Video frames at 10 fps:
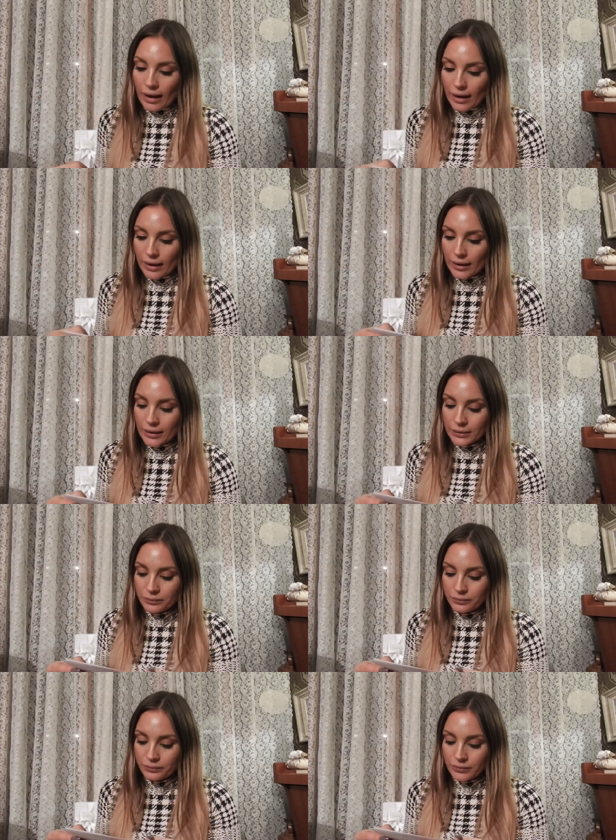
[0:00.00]

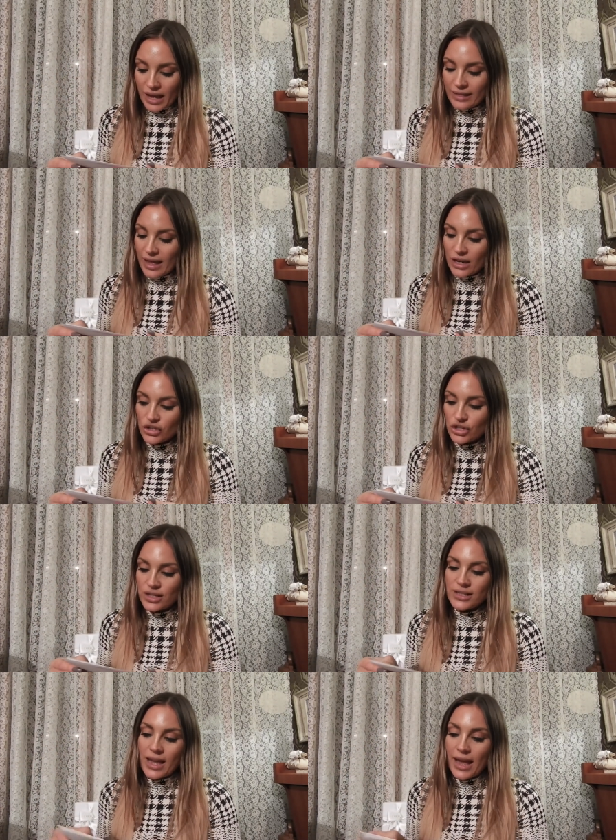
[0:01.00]
um, and then it's
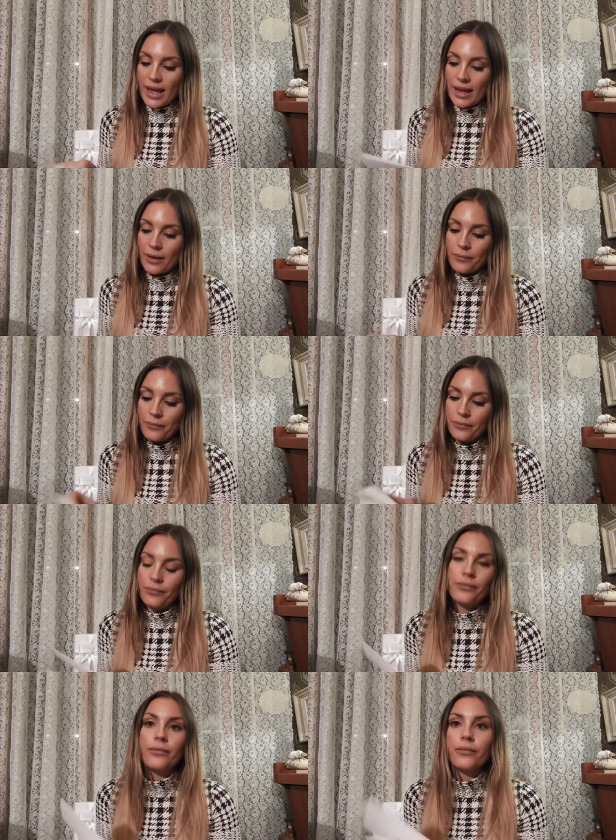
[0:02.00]
just say
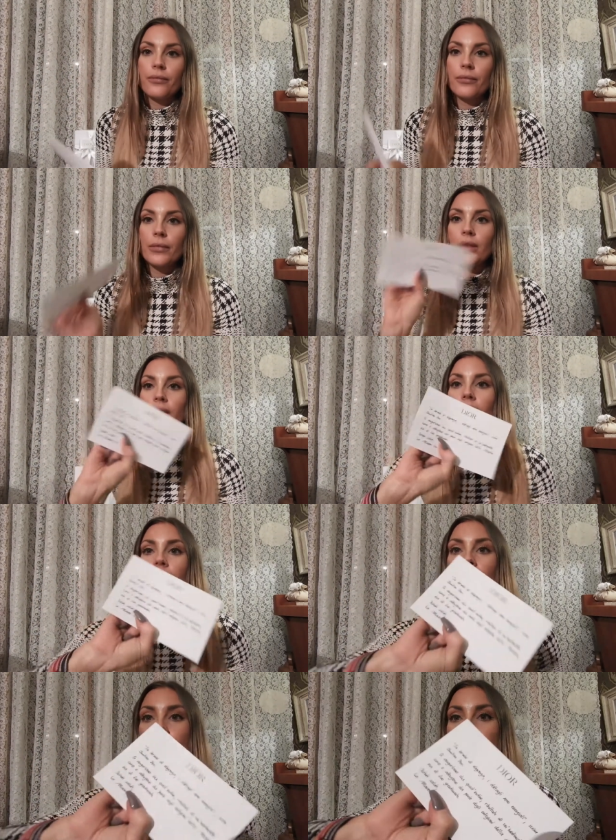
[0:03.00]

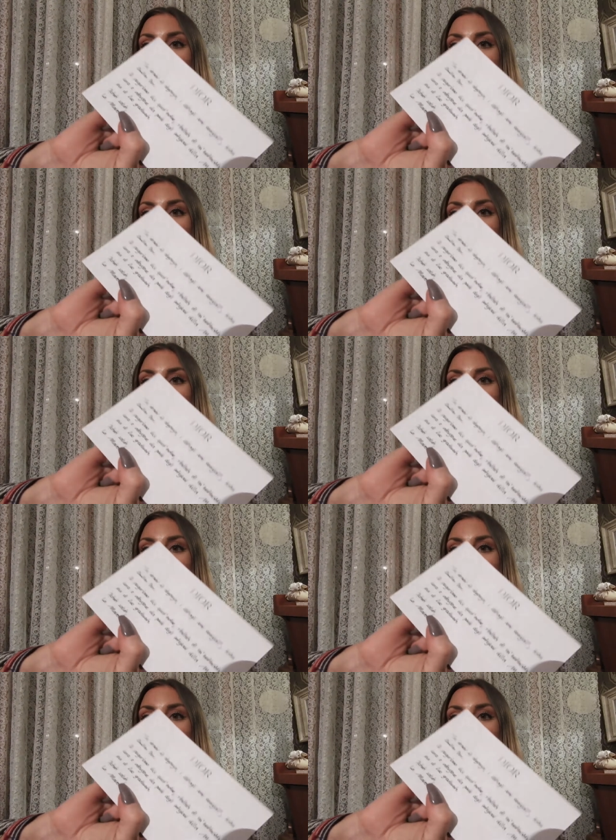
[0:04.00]
you